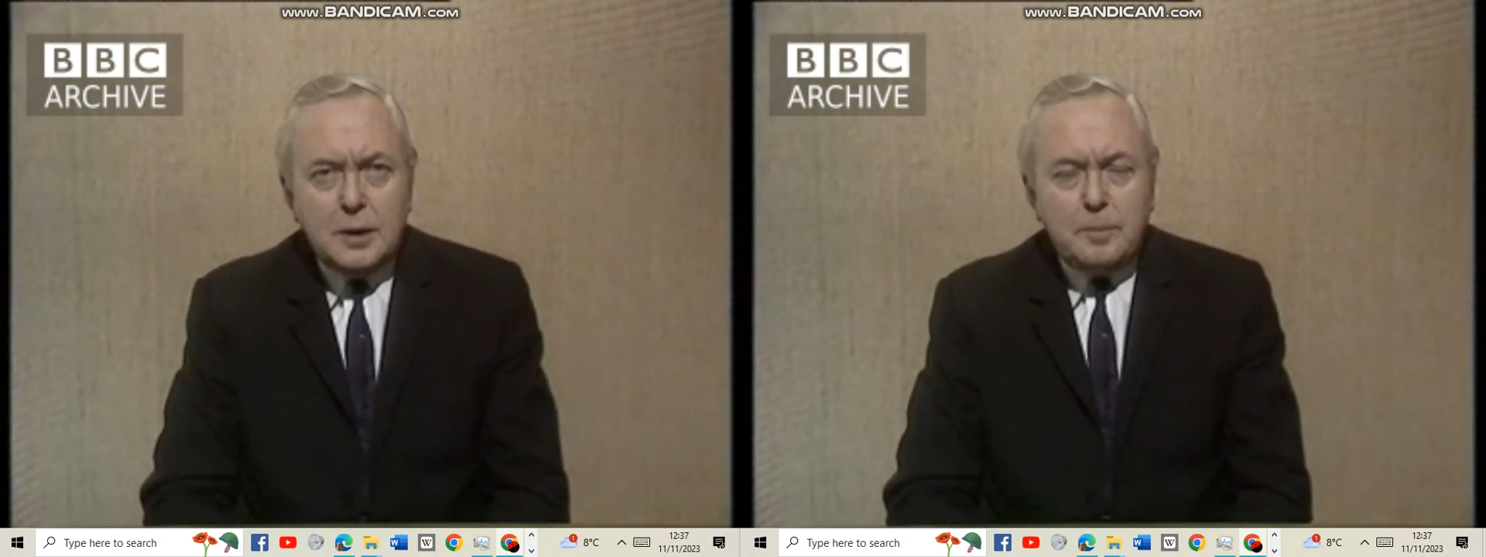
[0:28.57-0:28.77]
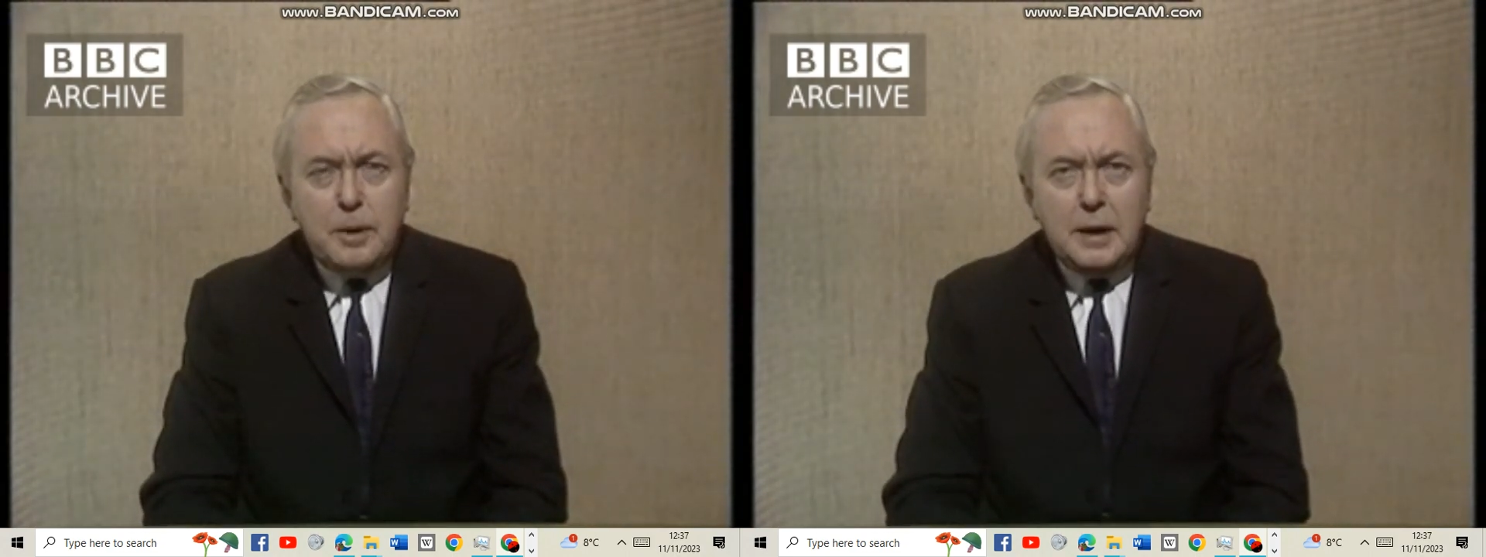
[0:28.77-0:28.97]
the
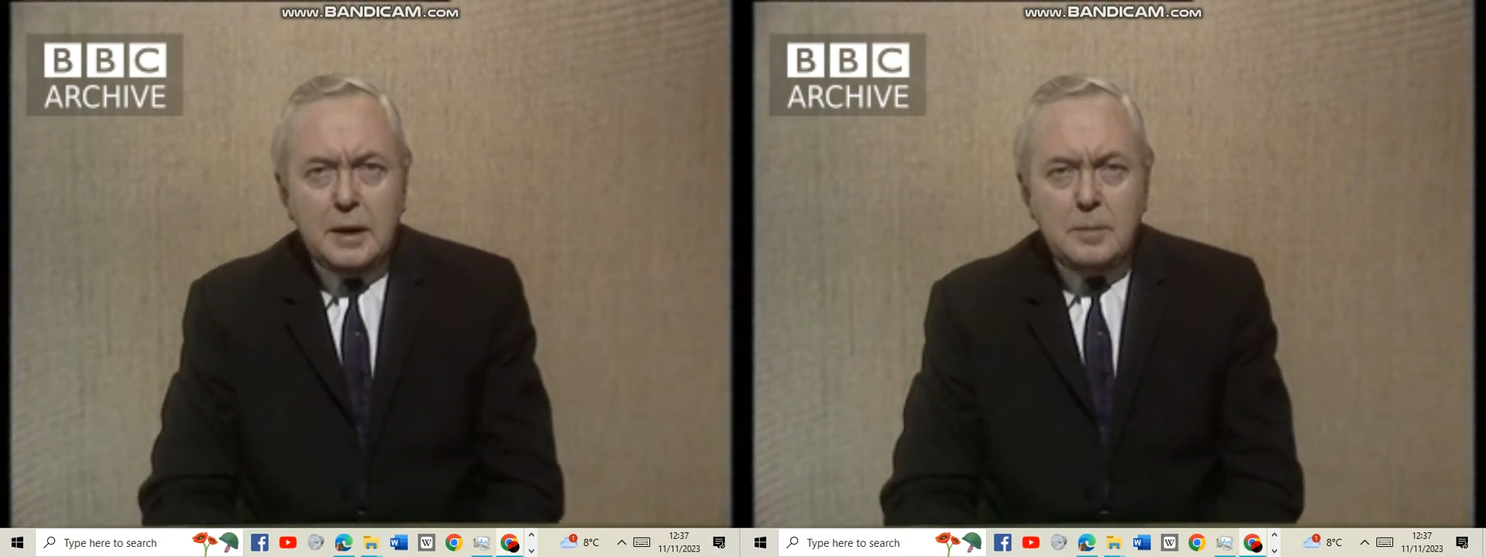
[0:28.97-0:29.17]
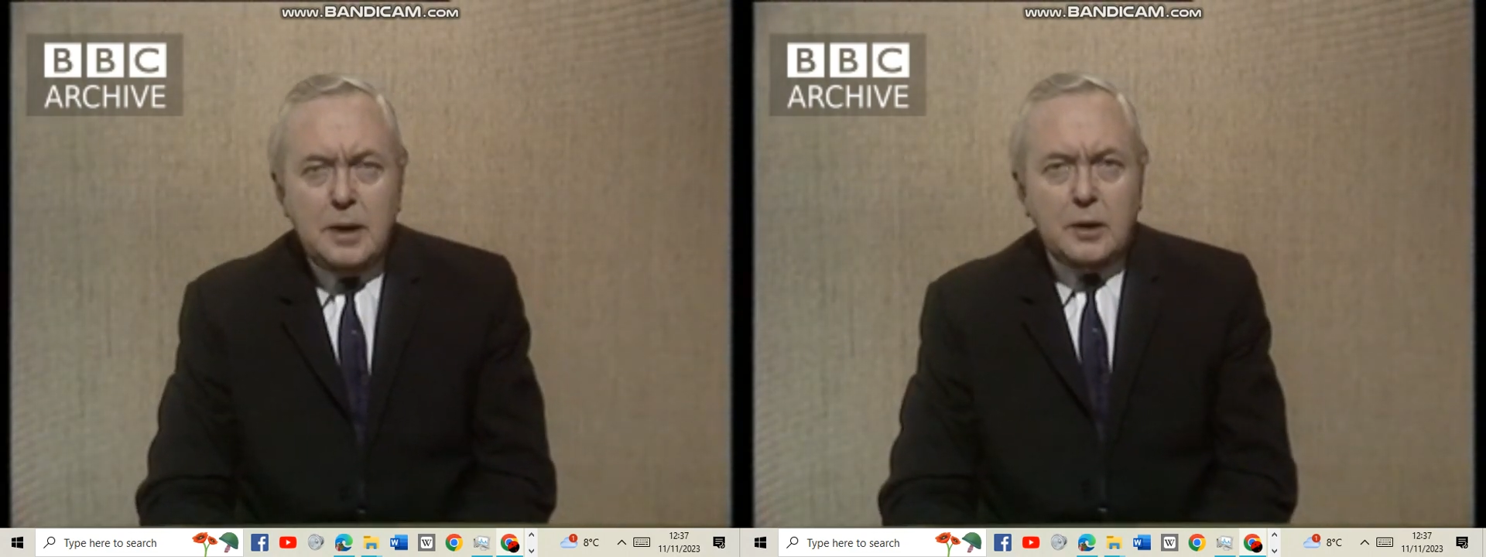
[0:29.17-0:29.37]
appeal
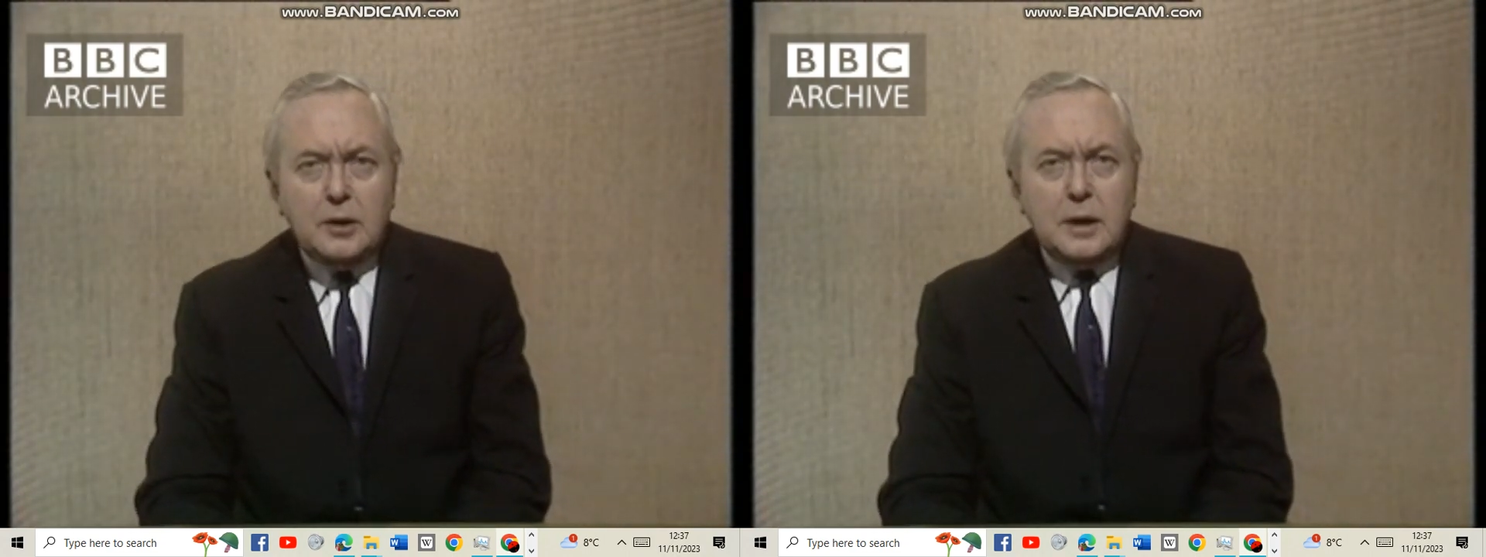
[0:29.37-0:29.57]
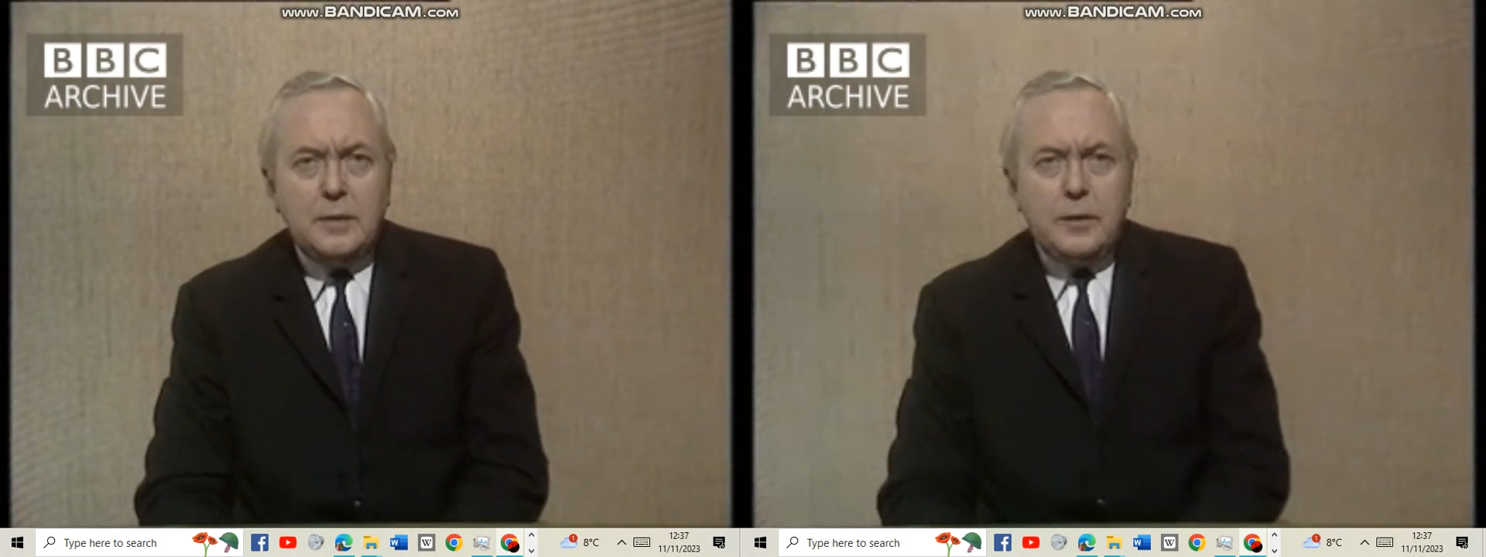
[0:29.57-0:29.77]
he made
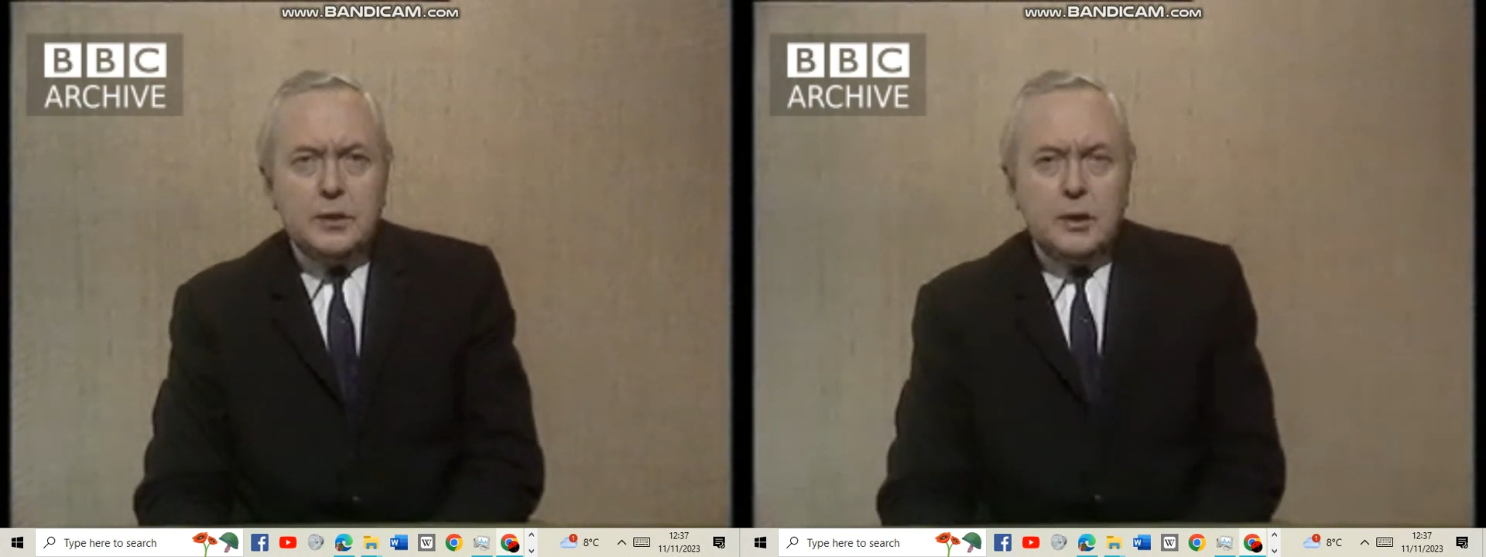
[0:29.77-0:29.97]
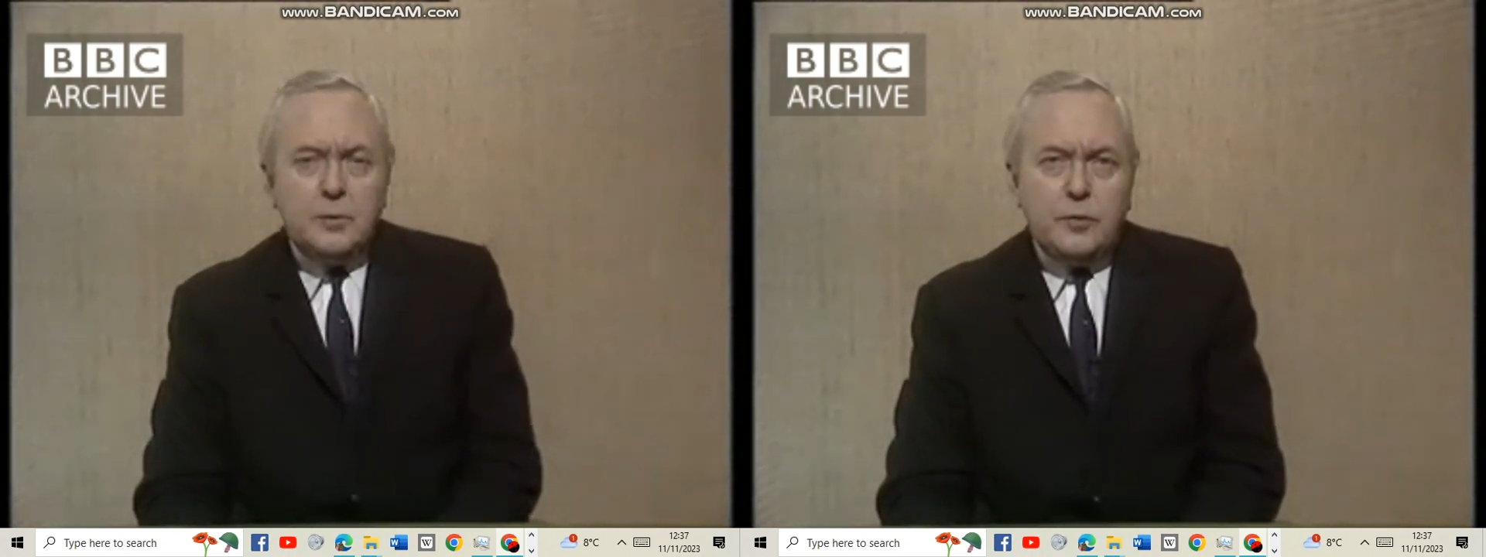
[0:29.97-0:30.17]
on
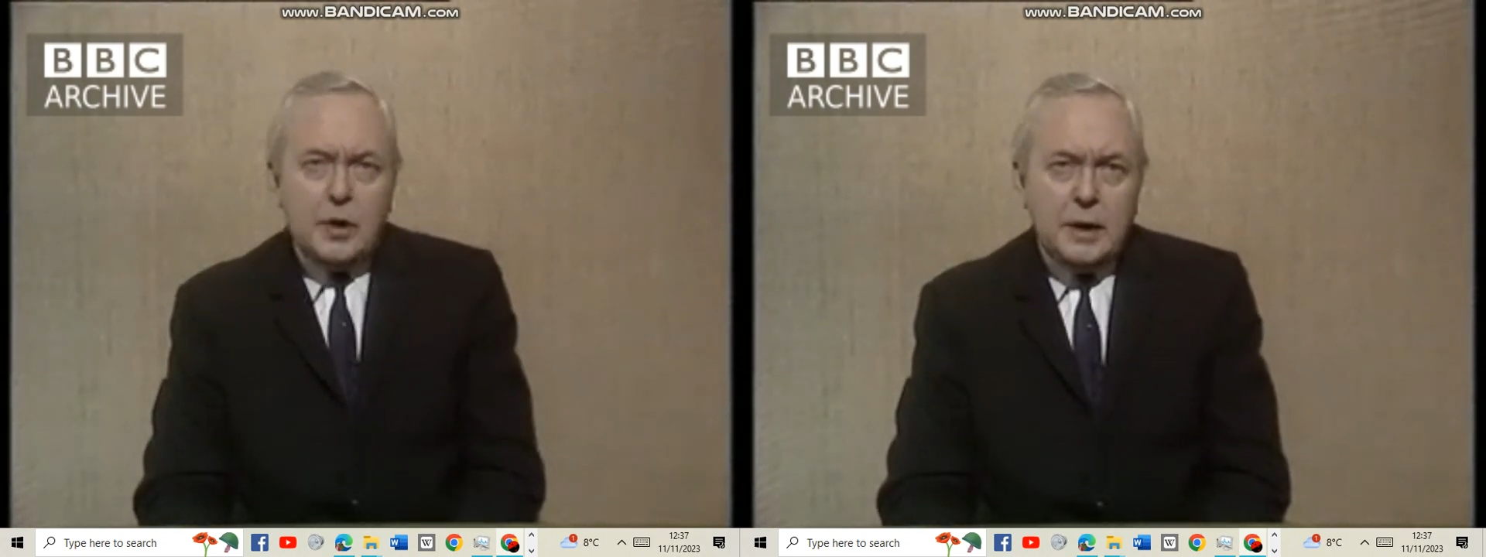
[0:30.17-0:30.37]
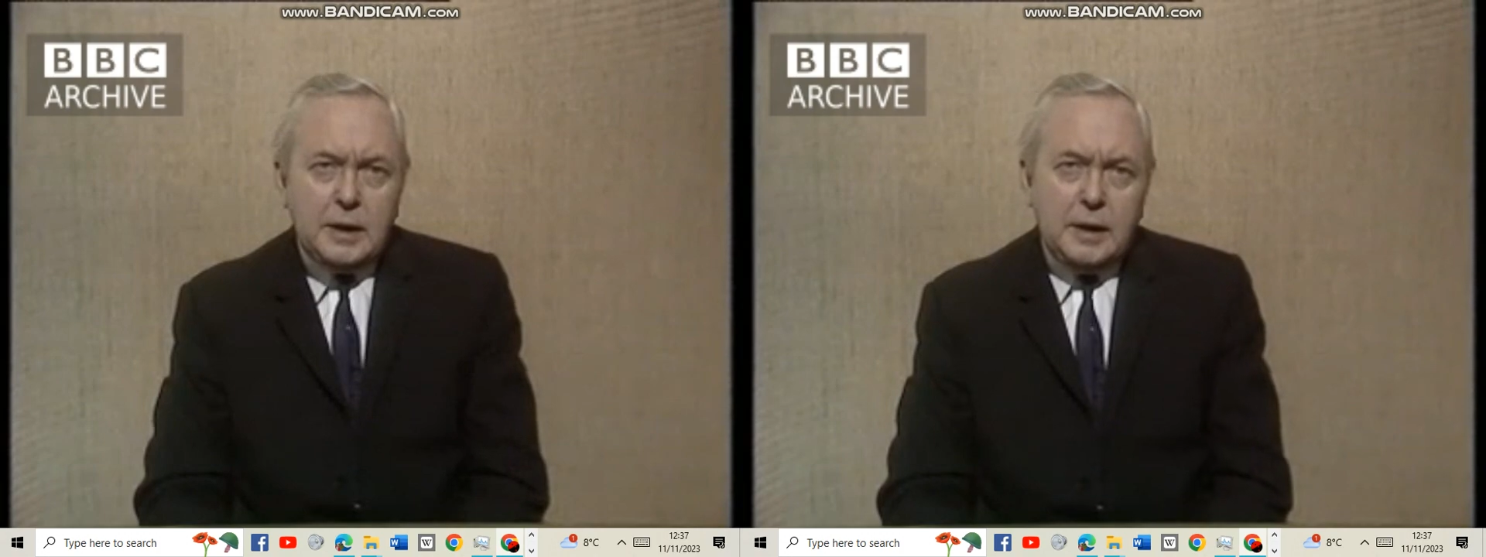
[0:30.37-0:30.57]
television on
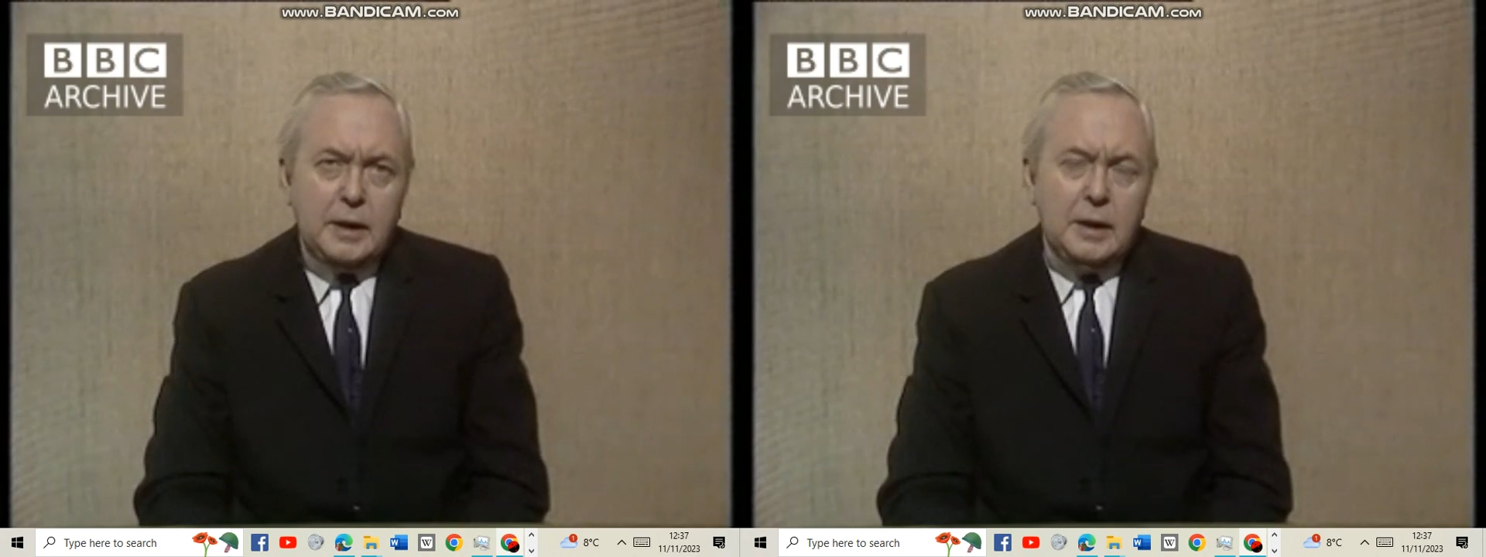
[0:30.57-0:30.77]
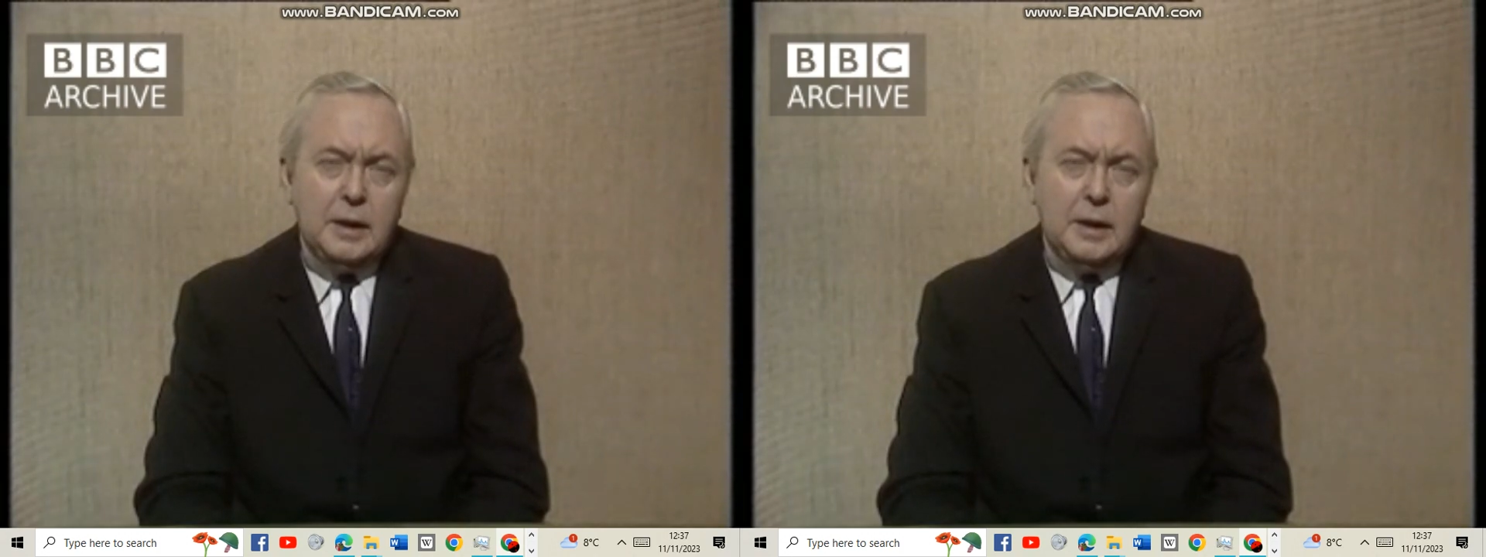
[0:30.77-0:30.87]
Friday